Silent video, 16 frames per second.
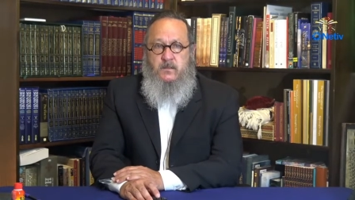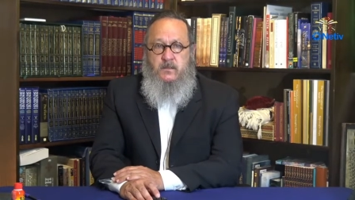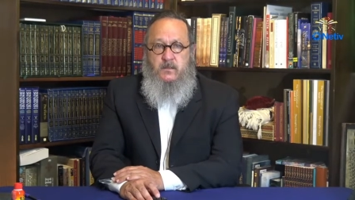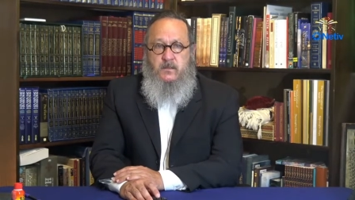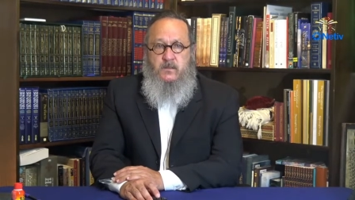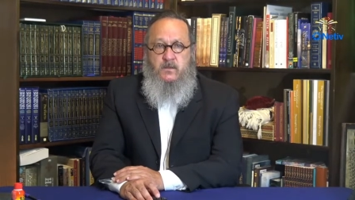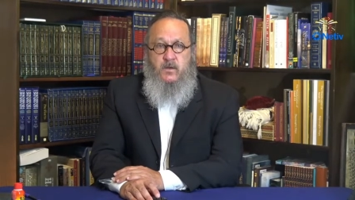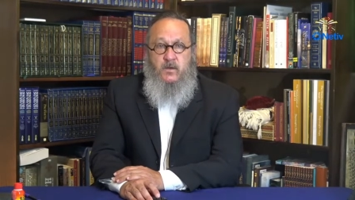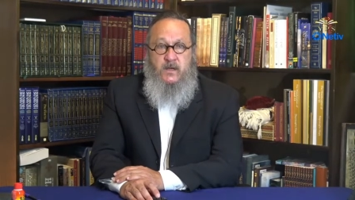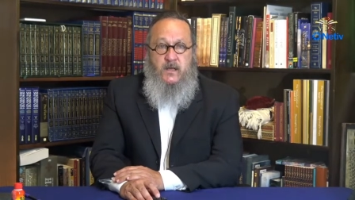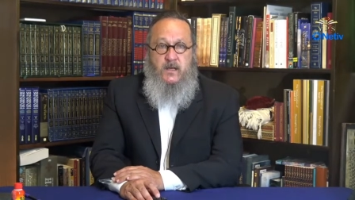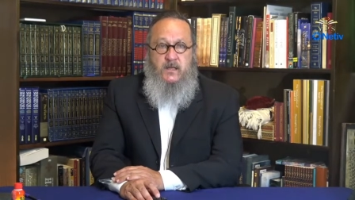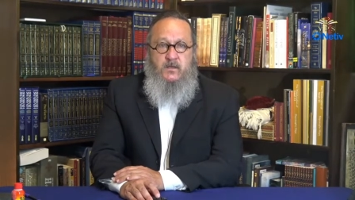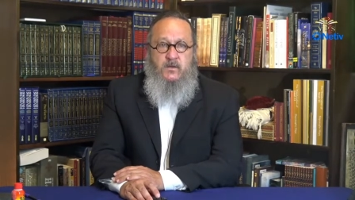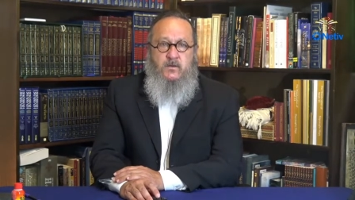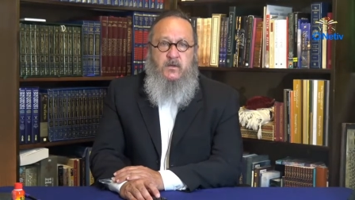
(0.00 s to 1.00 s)
The
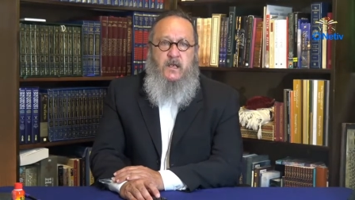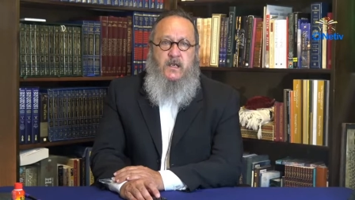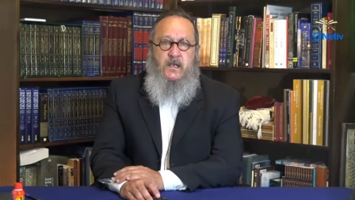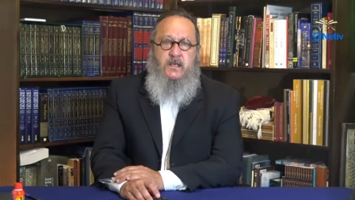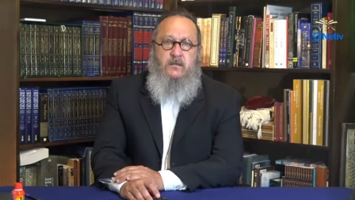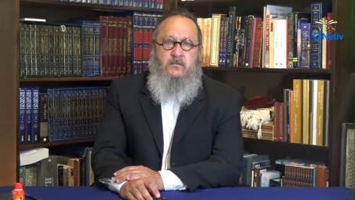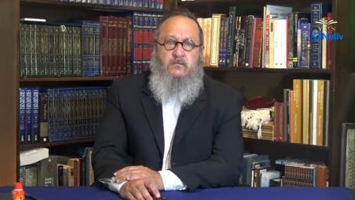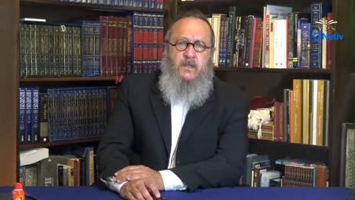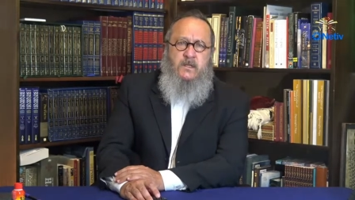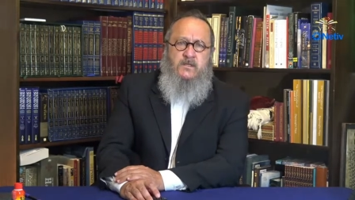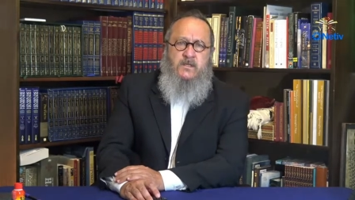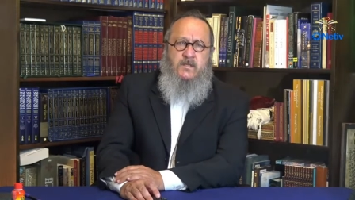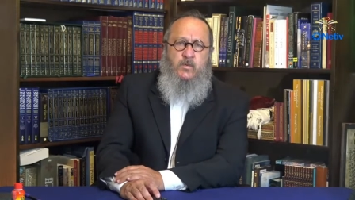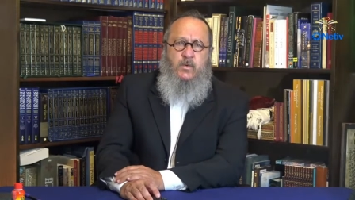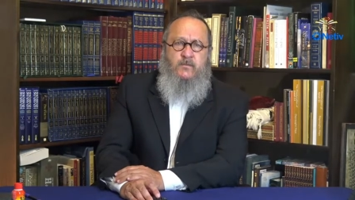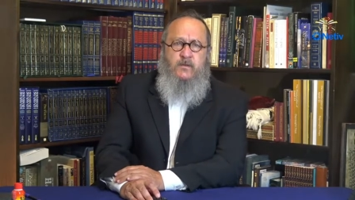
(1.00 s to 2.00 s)
Yoreh is
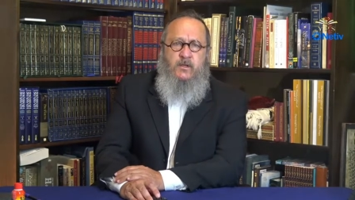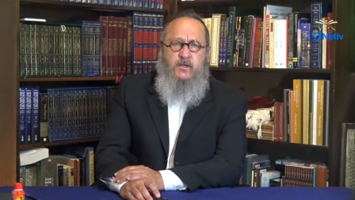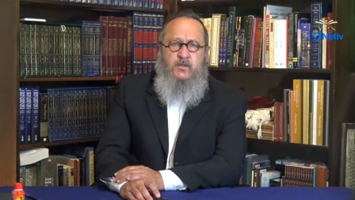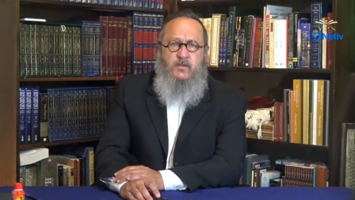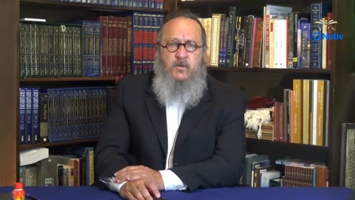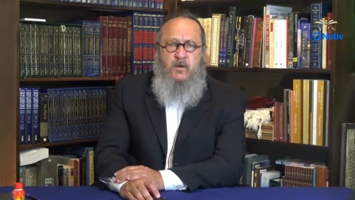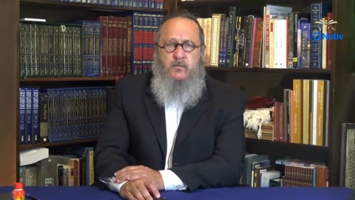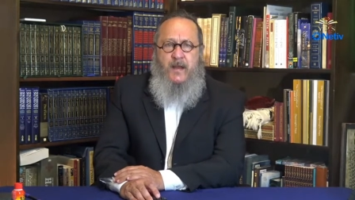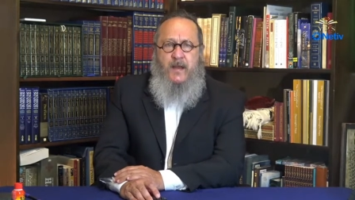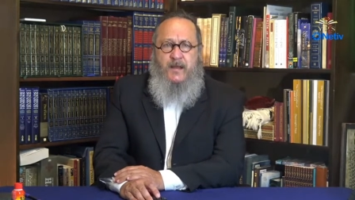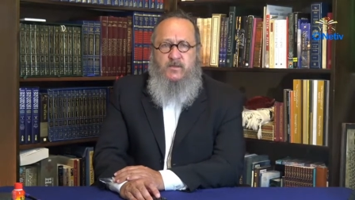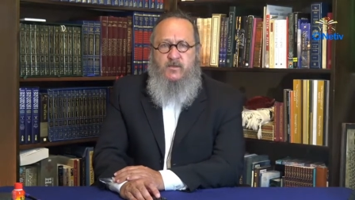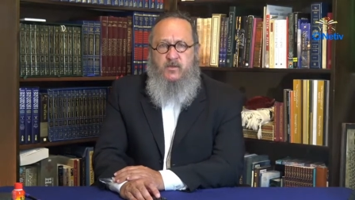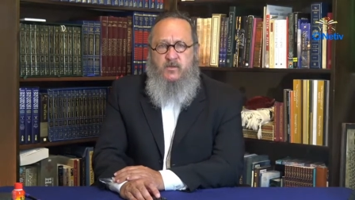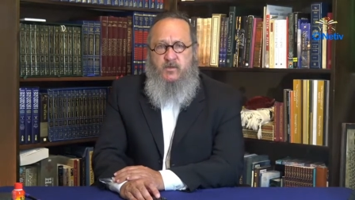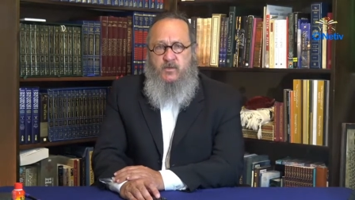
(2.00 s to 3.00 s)
equivalent to a
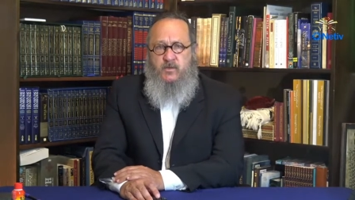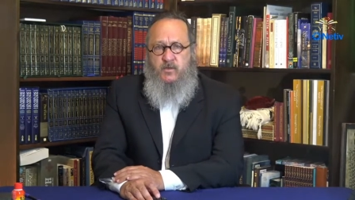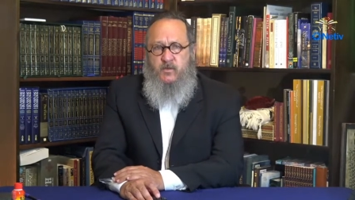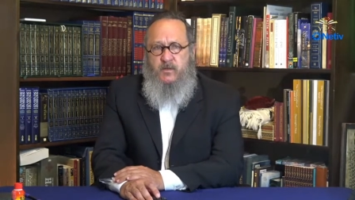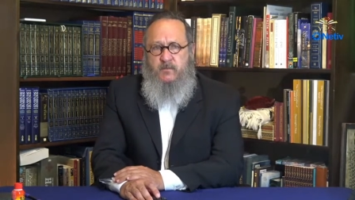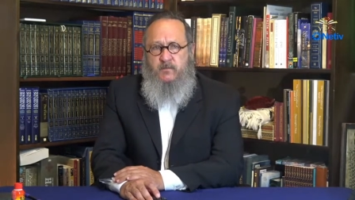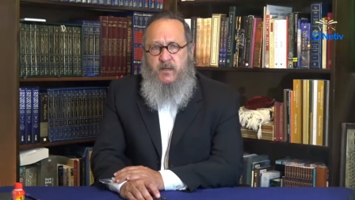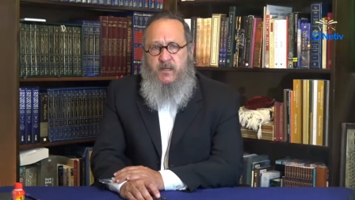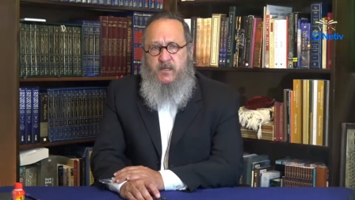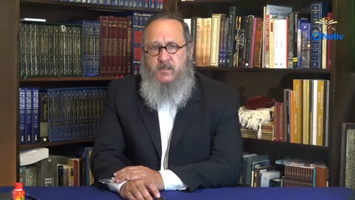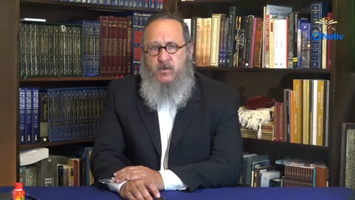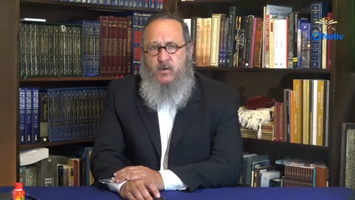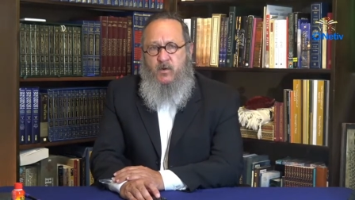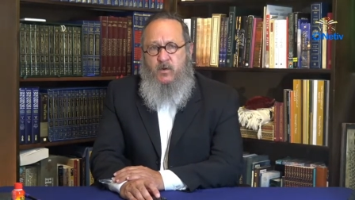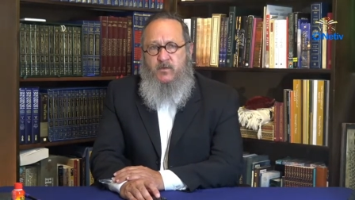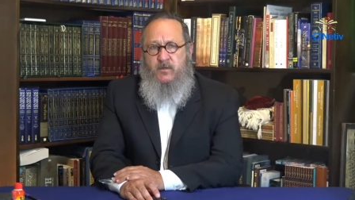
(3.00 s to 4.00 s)
master's degree based
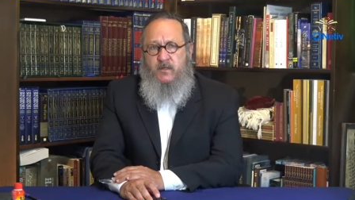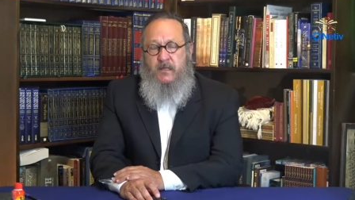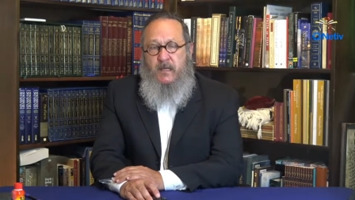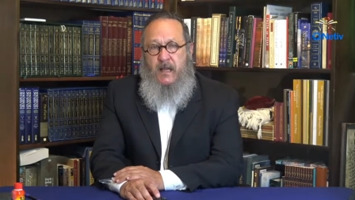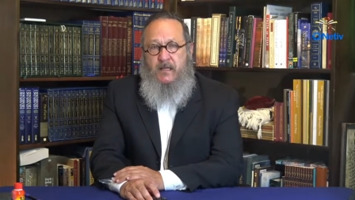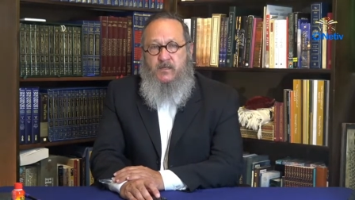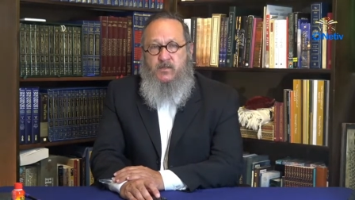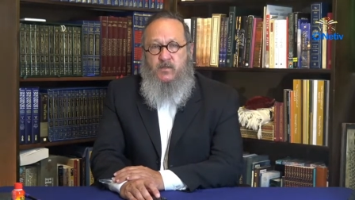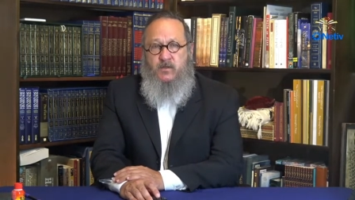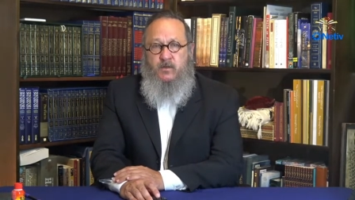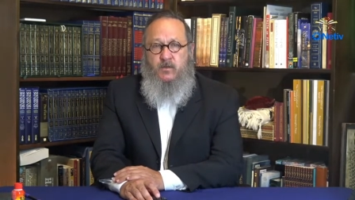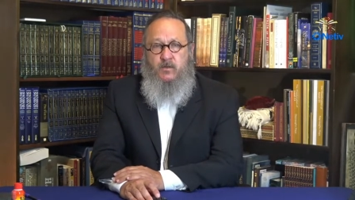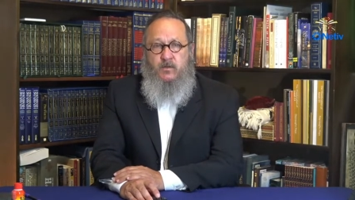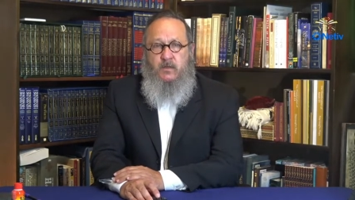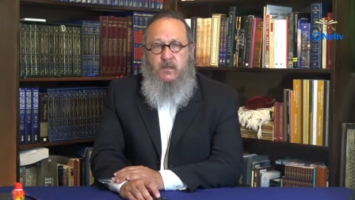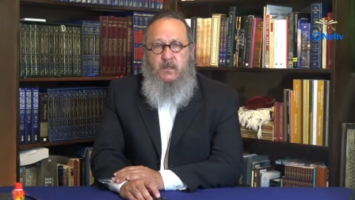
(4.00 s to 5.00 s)
on the
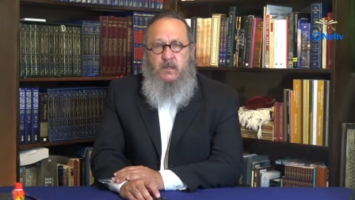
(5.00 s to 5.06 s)
classical